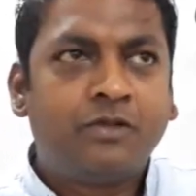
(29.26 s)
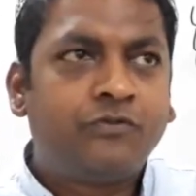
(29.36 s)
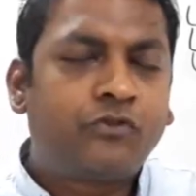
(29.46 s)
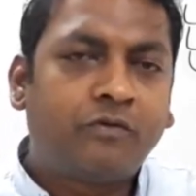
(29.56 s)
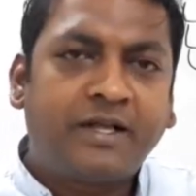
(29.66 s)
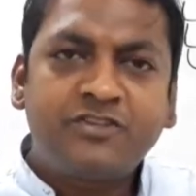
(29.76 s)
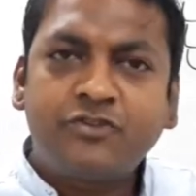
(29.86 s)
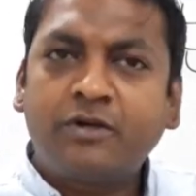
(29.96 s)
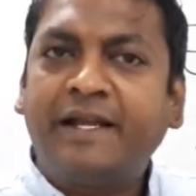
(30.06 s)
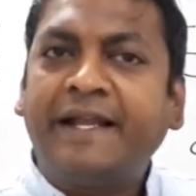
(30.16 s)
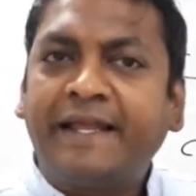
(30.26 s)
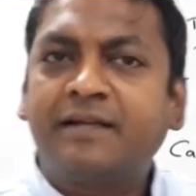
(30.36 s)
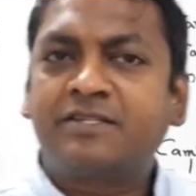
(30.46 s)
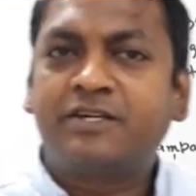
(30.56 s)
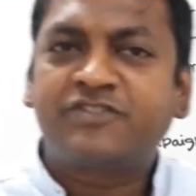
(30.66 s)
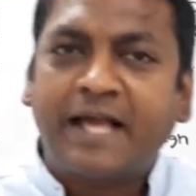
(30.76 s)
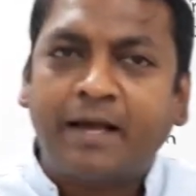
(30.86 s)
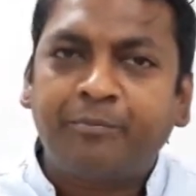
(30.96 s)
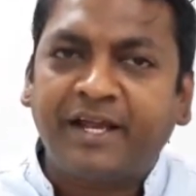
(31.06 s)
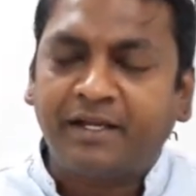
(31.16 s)
So once you're creating a search
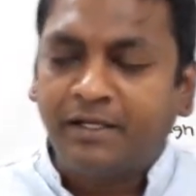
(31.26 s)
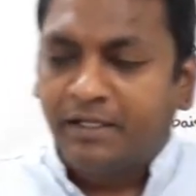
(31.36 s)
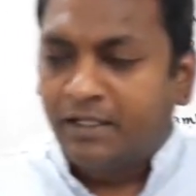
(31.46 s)
campaign,